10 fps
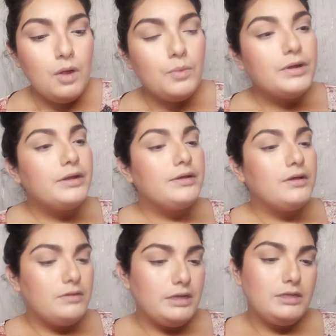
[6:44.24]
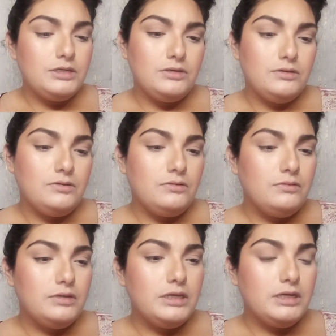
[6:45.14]
we're going to go into
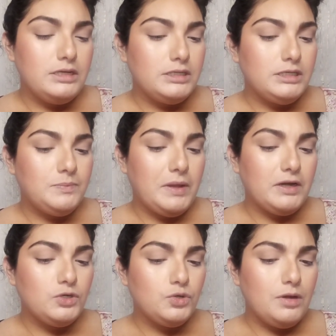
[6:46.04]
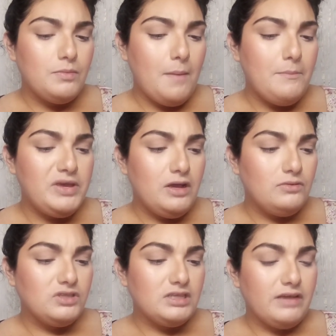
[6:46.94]
the Spectrum
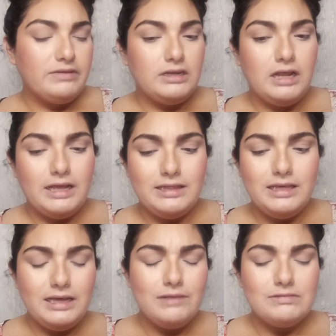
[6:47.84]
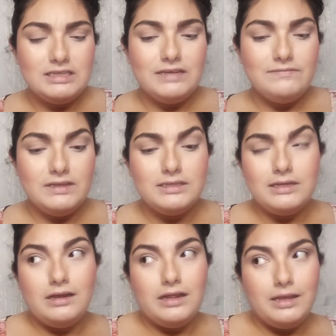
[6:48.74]
B07. I think I received this in
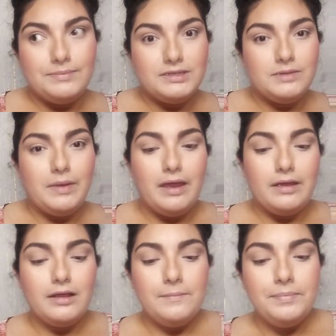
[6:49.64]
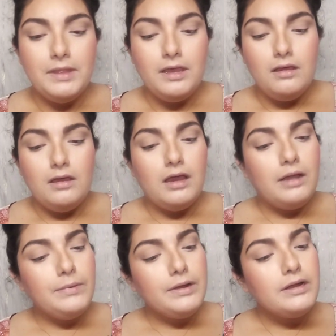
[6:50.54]
an Ipsy bag.
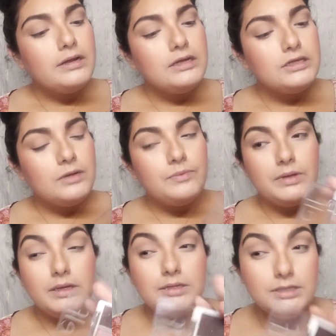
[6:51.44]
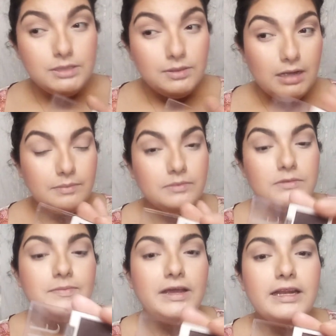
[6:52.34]
And we're going to jump into, I'm
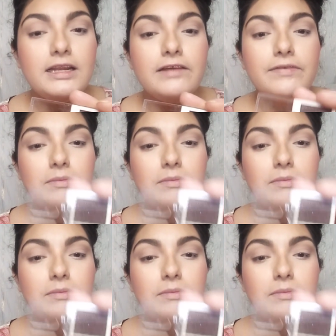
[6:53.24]
debating if I'm